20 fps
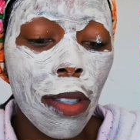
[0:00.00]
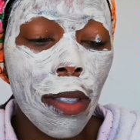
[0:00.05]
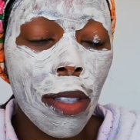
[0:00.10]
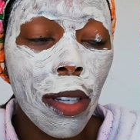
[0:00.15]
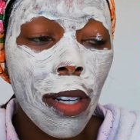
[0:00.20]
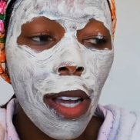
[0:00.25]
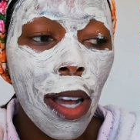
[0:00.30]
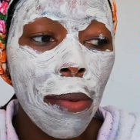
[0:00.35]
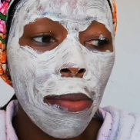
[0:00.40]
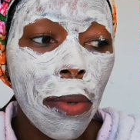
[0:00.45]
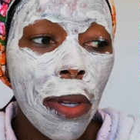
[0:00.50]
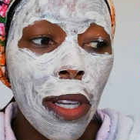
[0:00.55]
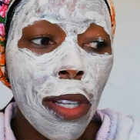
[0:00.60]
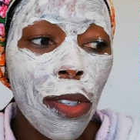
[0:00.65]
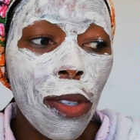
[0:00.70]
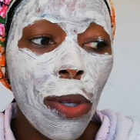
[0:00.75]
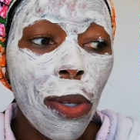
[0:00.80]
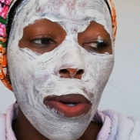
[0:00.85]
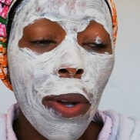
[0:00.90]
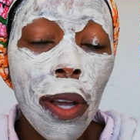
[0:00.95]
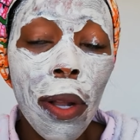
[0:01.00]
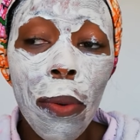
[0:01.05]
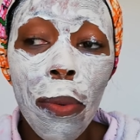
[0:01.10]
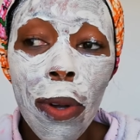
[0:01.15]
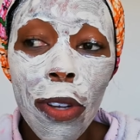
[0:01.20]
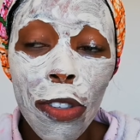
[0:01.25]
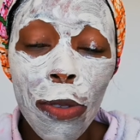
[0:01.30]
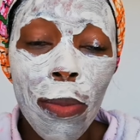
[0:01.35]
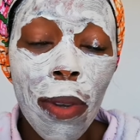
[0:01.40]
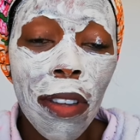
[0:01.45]
So now I'm going to go and
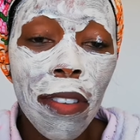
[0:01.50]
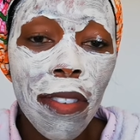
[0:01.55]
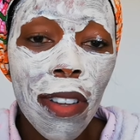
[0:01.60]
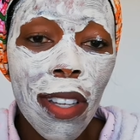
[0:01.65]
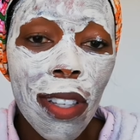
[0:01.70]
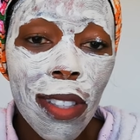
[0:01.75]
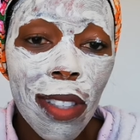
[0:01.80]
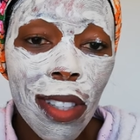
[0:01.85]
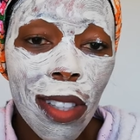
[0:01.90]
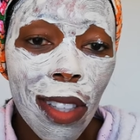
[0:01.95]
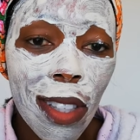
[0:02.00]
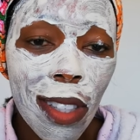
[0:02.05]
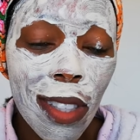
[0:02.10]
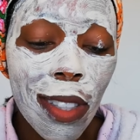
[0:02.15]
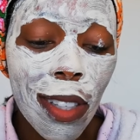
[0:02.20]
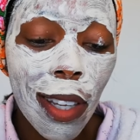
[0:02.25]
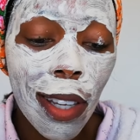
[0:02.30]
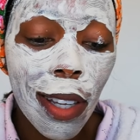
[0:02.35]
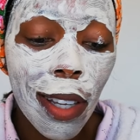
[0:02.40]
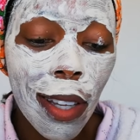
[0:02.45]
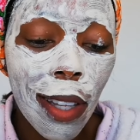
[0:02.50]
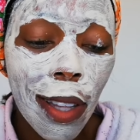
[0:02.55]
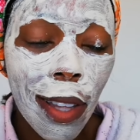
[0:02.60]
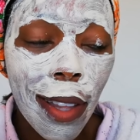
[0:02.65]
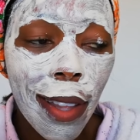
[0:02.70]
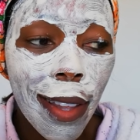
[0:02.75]
wash my face in the sink